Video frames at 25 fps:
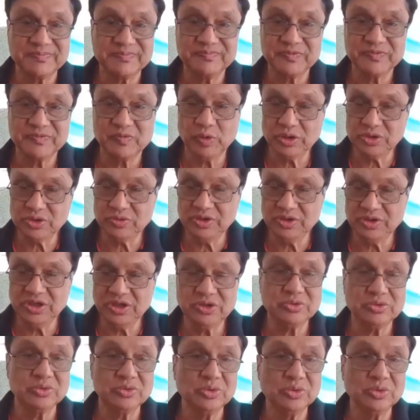what you
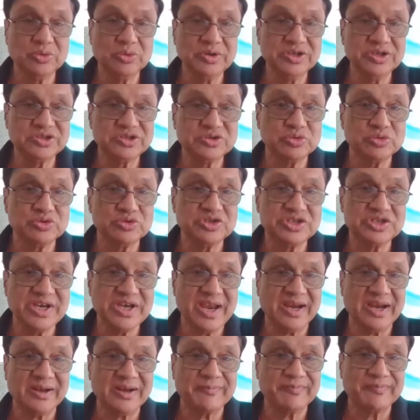need to do is to
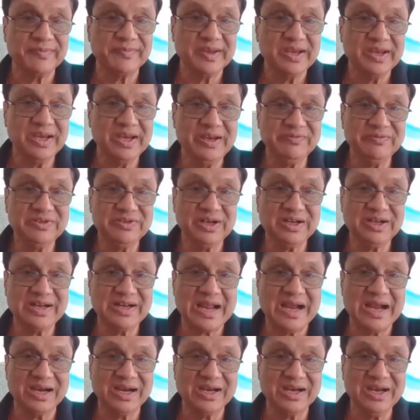check if the
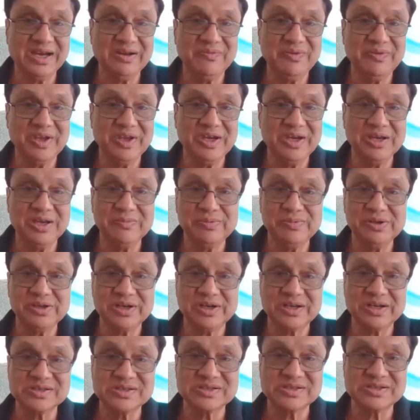target variable
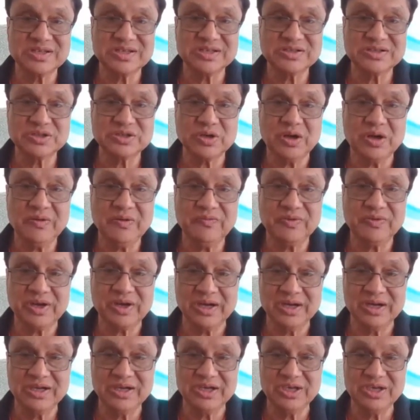consists of
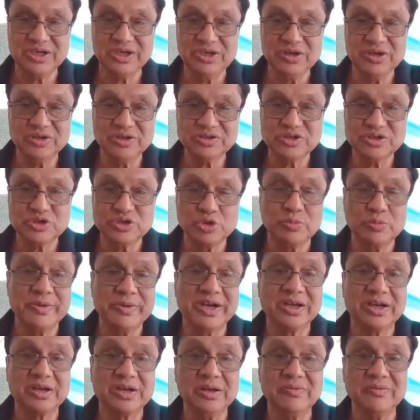continuous
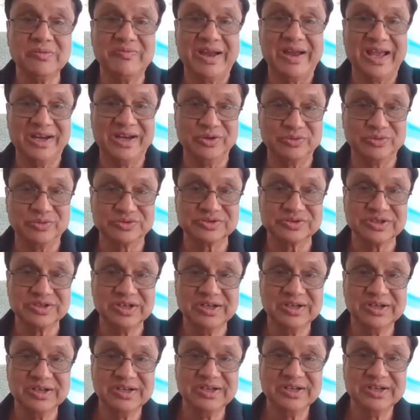numerical values.
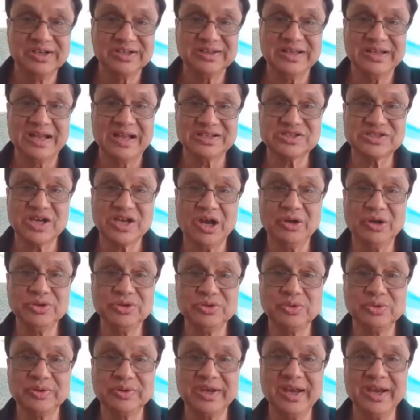That's how
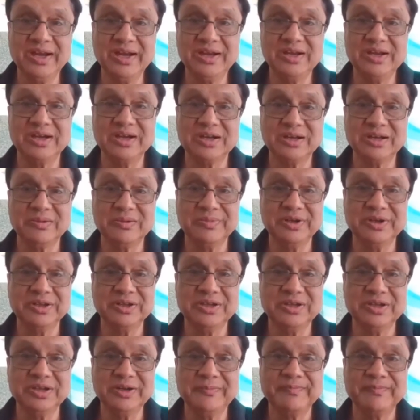you can determine
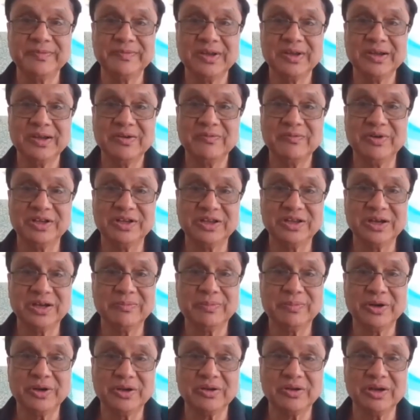whether a
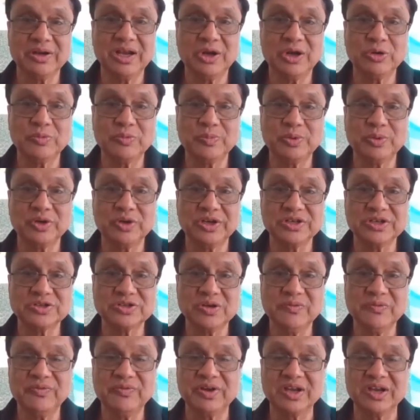particular output is
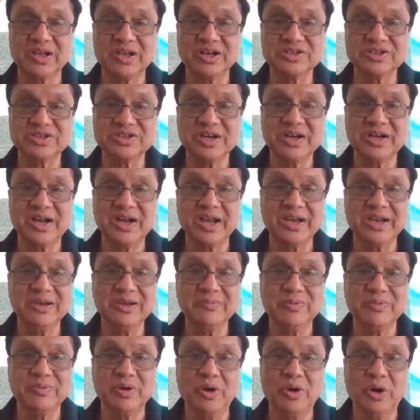of regression
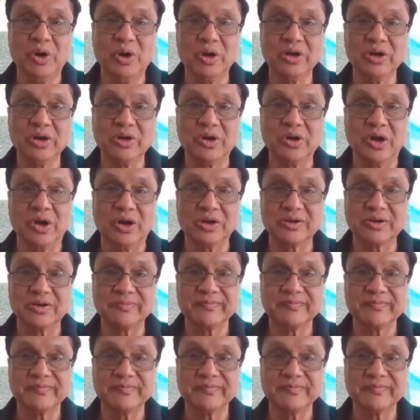type or not.